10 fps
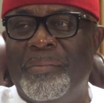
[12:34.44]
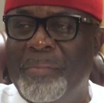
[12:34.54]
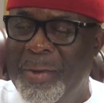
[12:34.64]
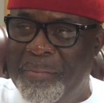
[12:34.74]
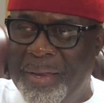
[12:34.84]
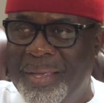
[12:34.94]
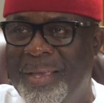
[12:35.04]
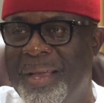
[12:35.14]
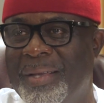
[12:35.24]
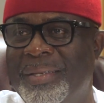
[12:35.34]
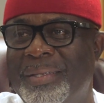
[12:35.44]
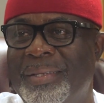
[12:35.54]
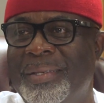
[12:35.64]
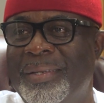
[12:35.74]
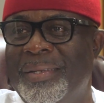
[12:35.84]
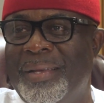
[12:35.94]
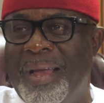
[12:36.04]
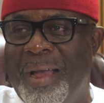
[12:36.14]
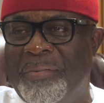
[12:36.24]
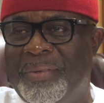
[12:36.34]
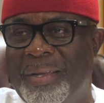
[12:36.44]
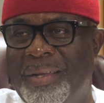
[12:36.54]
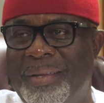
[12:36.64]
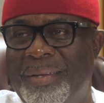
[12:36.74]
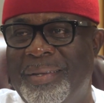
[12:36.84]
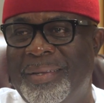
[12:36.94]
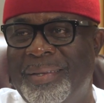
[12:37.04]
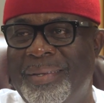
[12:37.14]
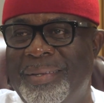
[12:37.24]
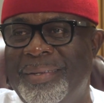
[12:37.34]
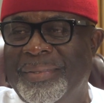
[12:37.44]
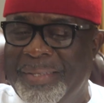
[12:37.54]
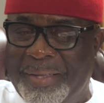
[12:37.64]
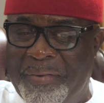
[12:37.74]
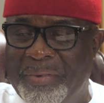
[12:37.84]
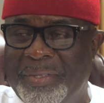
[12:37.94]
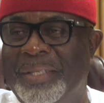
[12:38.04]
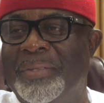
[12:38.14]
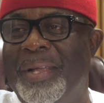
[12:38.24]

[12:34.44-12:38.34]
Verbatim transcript: many, many years after. Wow. Even to